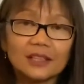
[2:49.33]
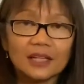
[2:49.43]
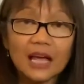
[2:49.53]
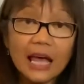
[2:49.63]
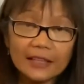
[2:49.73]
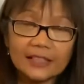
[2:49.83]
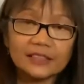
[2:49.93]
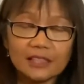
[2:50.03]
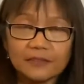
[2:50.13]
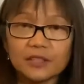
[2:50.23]
at least
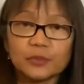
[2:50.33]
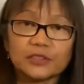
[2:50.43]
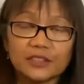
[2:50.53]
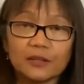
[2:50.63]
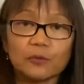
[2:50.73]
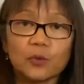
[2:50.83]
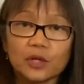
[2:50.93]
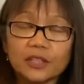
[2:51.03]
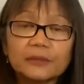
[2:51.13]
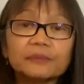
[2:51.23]
70%
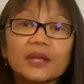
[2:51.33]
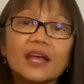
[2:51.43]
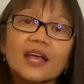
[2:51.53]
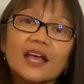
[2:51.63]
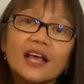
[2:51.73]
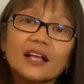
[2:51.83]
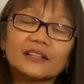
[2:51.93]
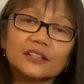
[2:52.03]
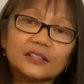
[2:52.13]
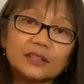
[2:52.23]
water.
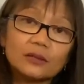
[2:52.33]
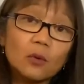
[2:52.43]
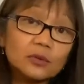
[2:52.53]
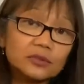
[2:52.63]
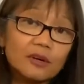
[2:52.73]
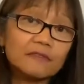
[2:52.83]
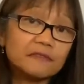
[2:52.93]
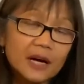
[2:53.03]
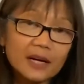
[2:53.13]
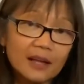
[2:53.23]
There's also a
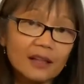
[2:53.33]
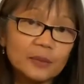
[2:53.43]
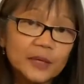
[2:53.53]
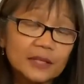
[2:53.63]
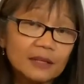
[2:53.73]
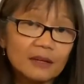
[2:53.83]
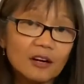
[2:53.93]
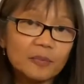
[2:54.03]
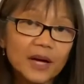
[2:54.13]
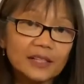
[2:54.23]
fire element in
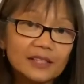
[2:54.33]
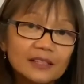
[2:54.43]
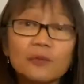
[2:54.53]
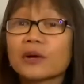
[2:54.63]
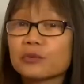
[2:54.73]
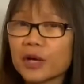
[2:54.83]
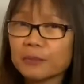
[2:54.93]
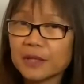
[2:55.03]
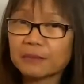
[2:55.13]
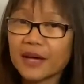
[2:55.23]
our body. Now, what do I
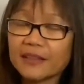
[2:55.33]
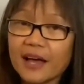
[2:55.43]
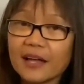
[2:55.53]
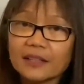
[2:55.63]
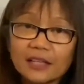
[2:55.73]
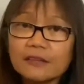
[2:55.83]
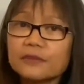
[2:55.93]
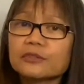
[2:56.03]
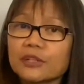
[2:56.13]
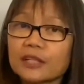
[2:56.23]
mean by that? If
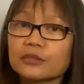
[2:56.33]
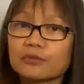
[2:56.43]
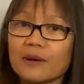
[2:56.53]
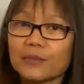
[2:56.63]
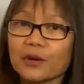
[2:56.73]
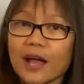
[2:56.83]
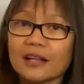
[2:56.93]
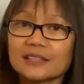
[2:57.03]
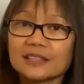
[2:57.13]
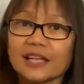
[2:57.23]
you try to rub your
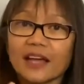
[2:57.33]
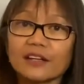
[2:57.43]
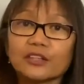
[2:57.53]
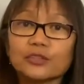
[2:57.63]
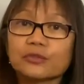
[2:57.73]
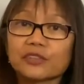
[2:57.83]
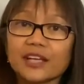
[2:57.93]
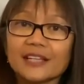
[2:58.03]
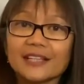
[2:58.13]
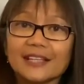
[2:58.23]
hands together and you
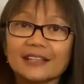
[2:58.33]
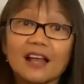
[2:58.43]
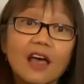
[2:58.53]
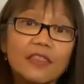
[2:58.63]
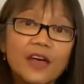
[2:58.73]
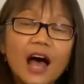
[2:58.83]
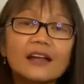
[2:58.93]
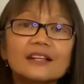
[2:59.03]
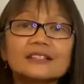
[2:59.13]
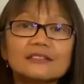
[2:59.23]
create heat, that
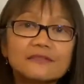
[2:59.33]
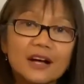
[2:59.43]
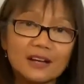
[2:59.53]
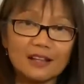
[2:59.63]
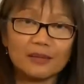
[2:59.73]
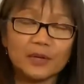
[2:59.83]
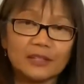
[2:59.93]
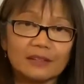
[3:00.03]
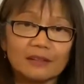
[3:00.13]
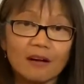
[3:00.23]
is the fire element
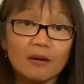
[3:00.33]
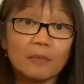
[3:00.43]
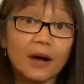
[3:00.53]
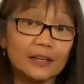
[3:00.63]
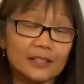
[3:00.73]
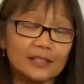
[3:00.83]
in our body.